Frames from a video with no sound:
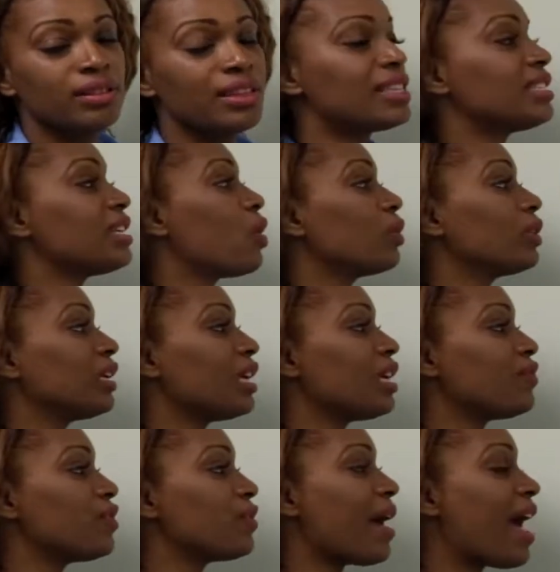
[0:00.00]
That's only
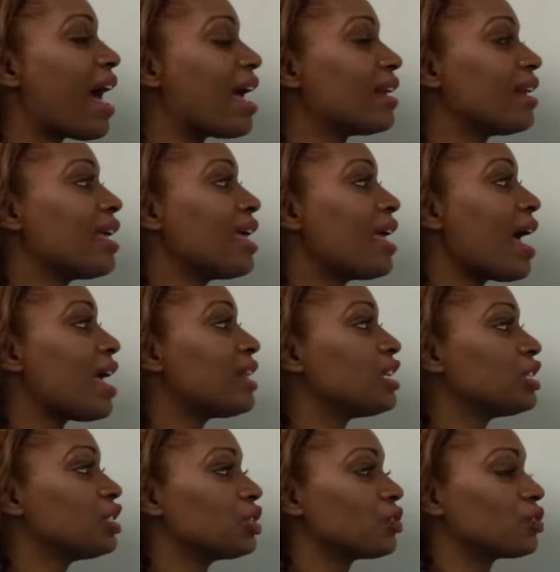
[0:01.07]
if you had
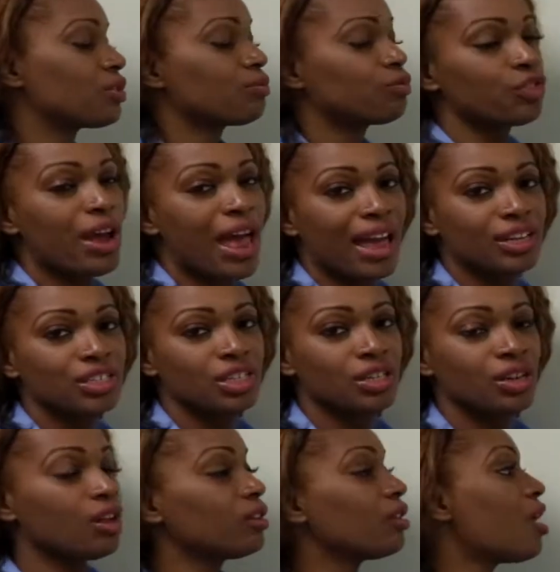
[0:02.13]
addition or
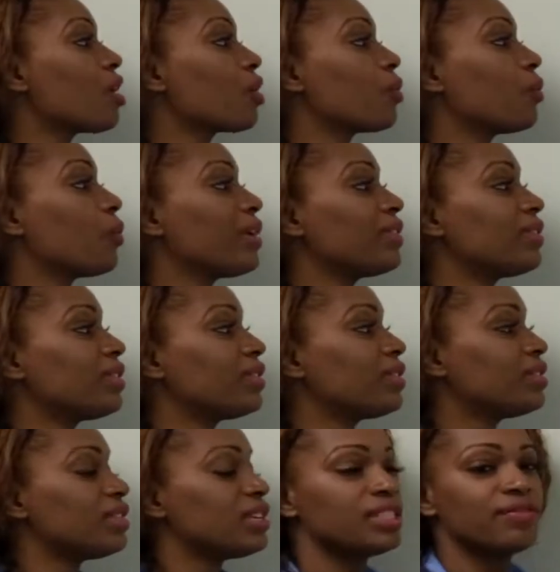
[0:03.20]
subtraction along with
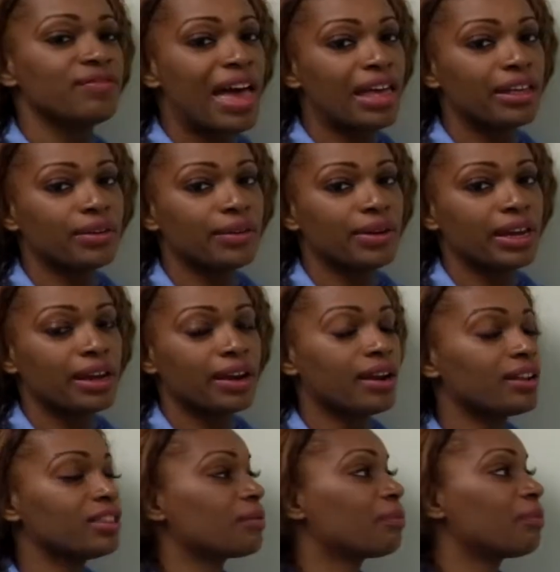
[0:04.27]
this value here
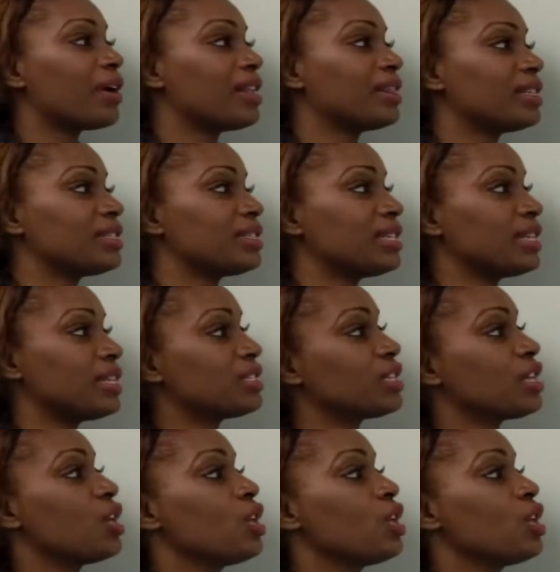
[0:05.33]
in the parentheses.